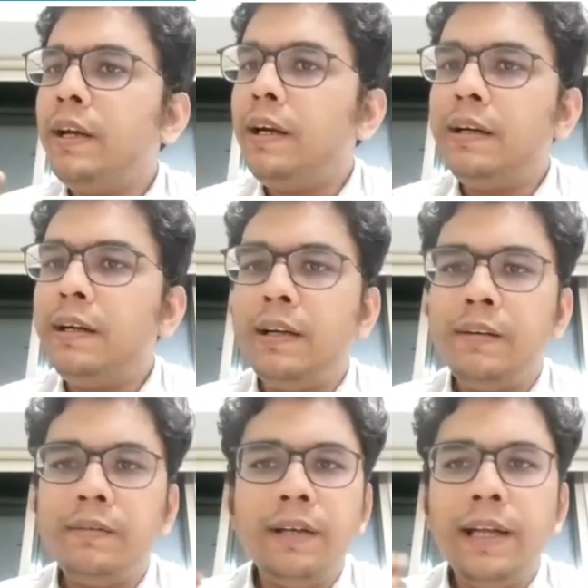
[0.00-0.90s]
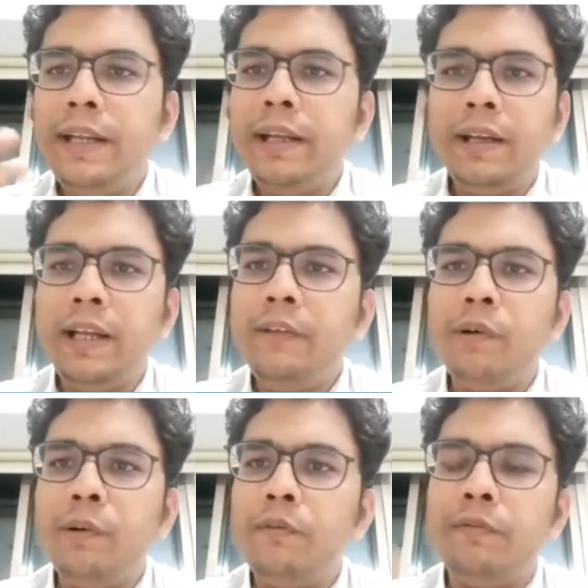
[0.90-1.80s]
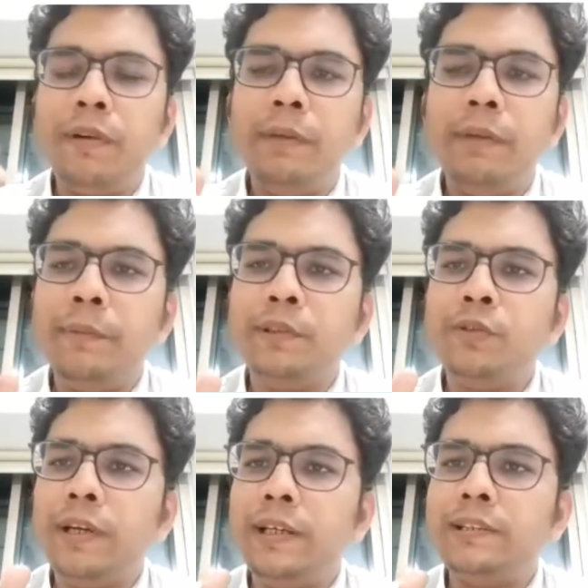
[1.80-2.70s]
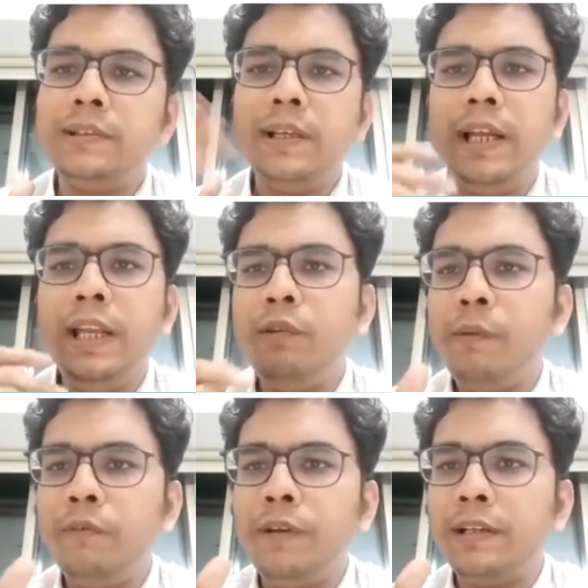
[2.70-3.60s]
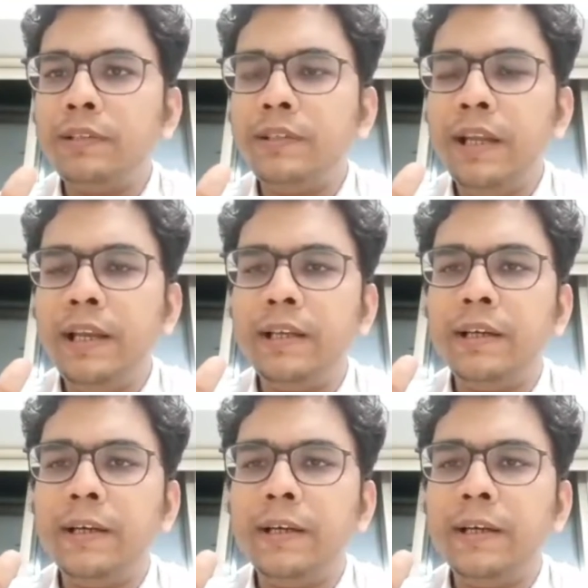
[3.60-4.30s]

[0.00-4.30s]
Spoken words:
any form of barbiturates, any form of drugs like